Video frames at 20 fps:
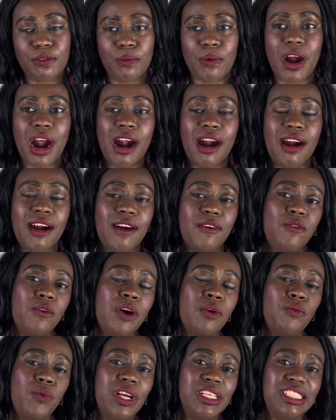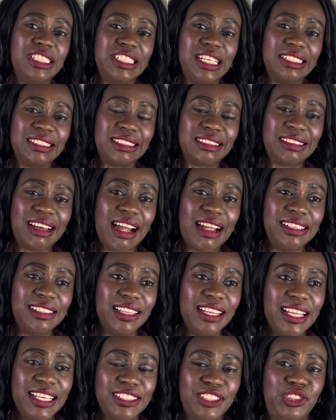from her, where she has styled
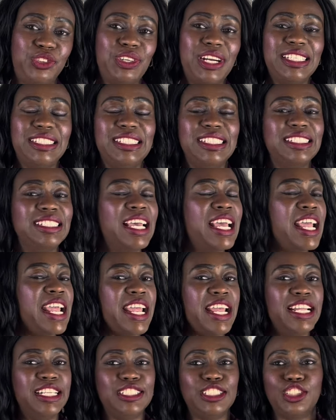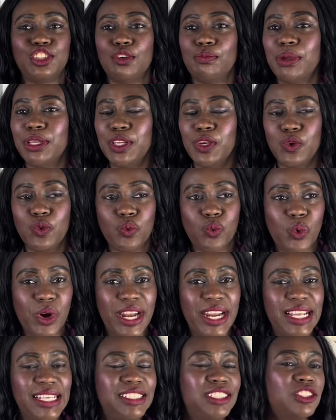lace dresses in so many
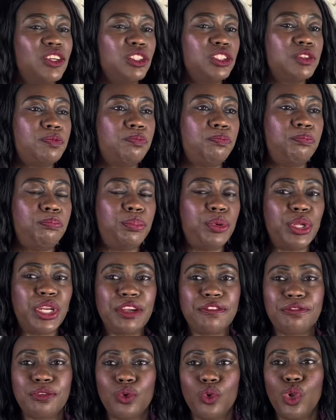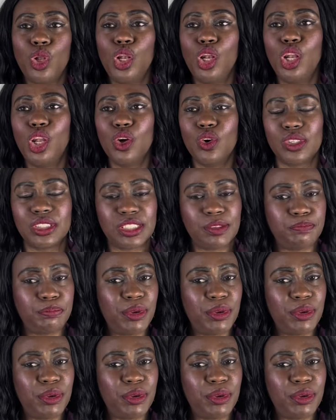ways. Such beautiful looks,